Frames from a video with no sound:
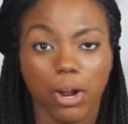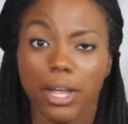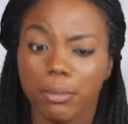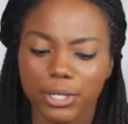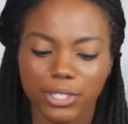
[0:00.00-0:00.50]

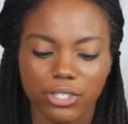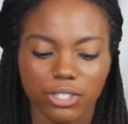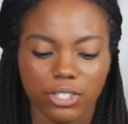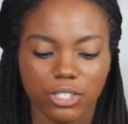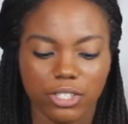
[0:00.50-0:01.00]

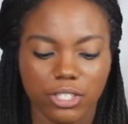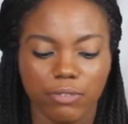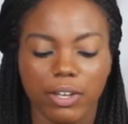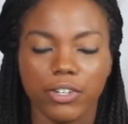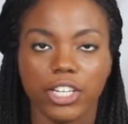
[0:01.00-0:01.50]
primers
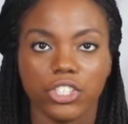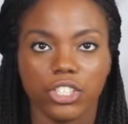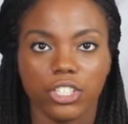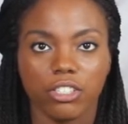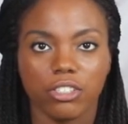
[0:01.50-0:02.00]
to
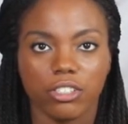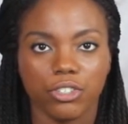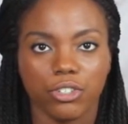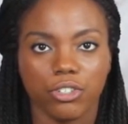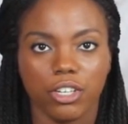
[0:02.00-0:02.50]
foundation
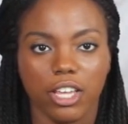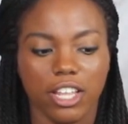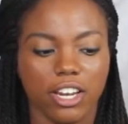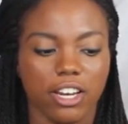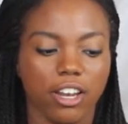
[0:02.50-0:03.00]

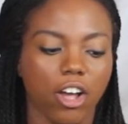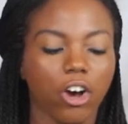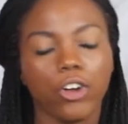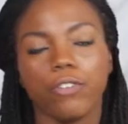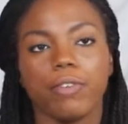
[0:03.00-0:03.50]
and then
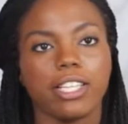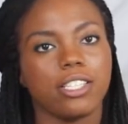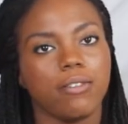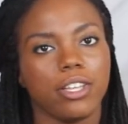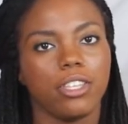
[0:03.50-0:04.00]
all the
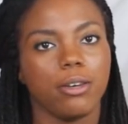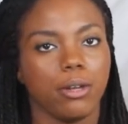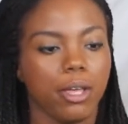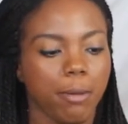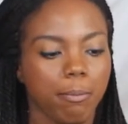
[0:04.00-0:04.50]
face stuff and
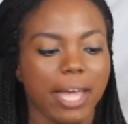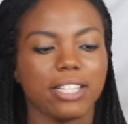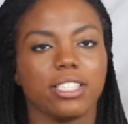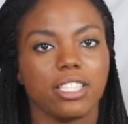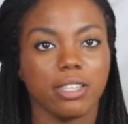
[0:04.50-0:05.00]
then
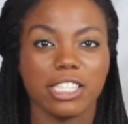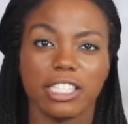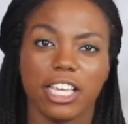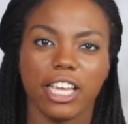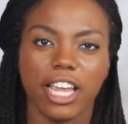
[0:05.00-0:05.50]
back to the
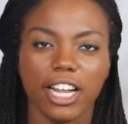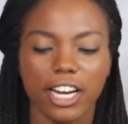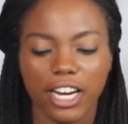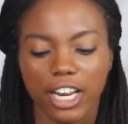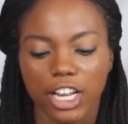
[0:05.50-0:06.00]

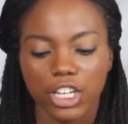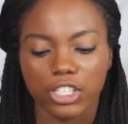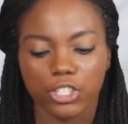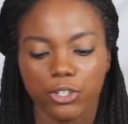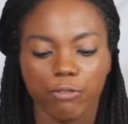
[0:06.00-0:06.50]
skincare.
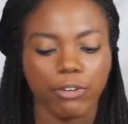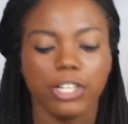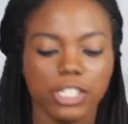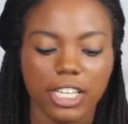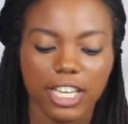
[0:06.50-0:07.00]
So the
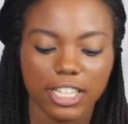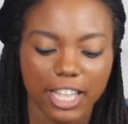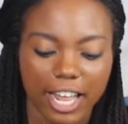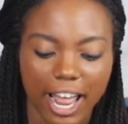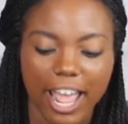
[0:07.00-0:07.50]
first thing
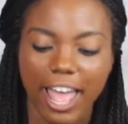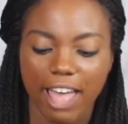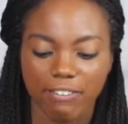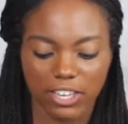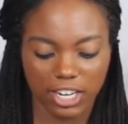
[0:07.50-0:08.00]
that I
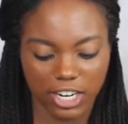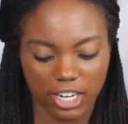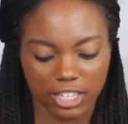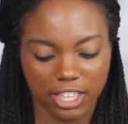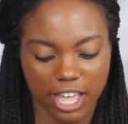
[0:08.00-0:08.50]
have
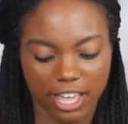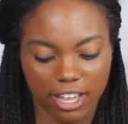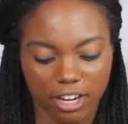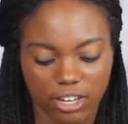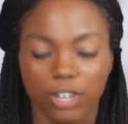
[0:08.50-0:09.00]
here
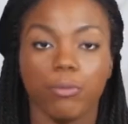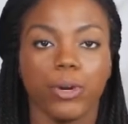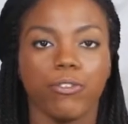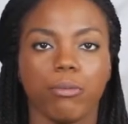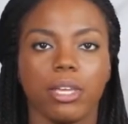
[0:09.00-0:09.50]
that didn't
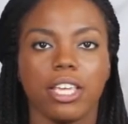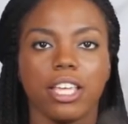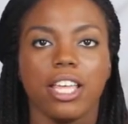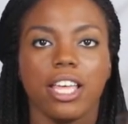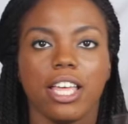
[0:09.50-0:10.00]
work for
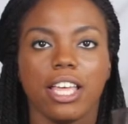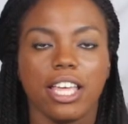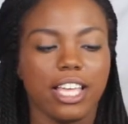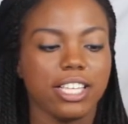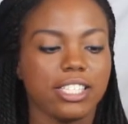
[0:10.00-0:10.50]
me
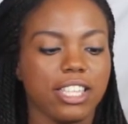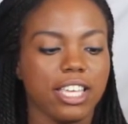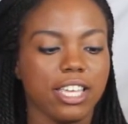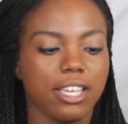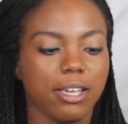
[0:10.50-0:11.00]
is
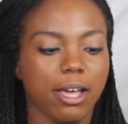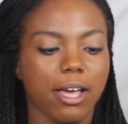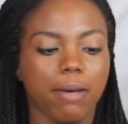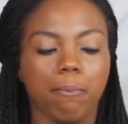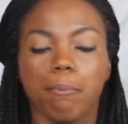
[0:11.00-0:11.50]
the
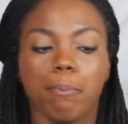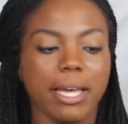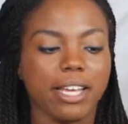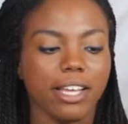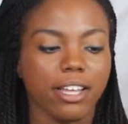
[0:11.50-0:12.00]

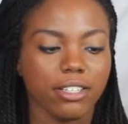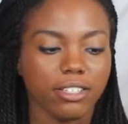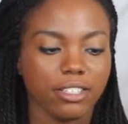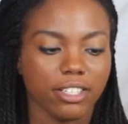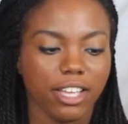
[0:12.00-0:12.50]
Becca
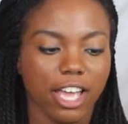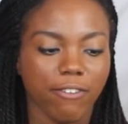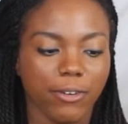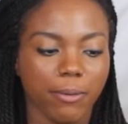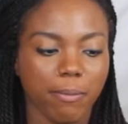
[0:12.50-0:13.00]

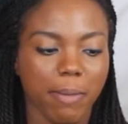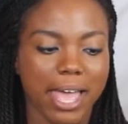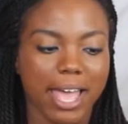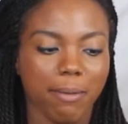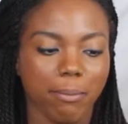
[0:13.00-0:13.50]
Ever
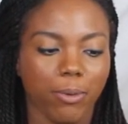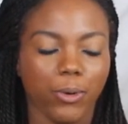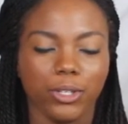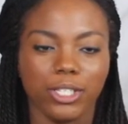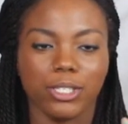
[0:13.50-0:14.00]
Matte
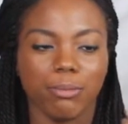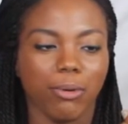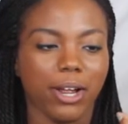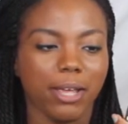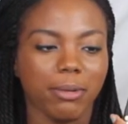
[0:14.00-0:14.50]

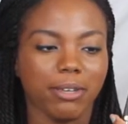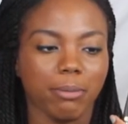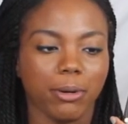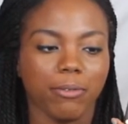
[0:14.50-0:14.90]
Poreless Priming